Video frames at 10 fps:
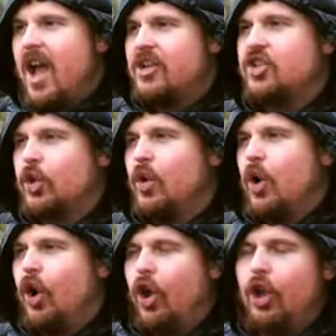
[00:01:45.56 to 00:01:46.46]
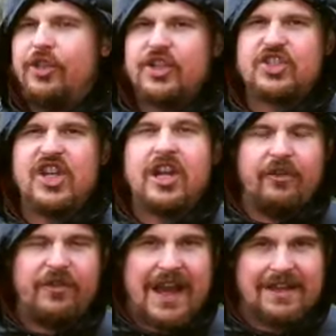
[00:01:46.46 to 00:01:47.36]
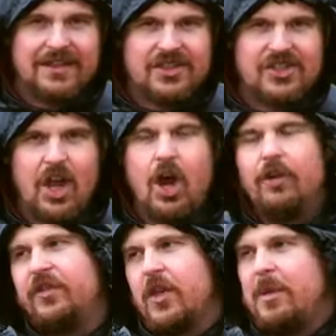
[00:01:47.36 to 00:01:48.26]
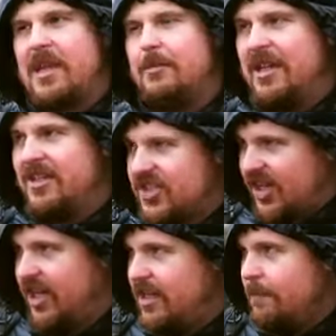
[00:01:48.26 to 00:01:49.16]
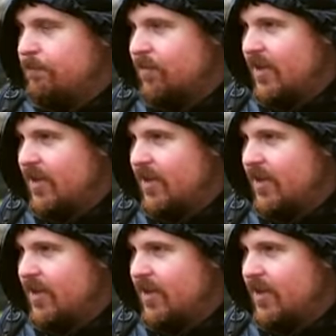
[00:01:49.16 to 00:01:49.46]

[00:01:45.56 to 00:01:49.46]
and to all the sycophants of the BBC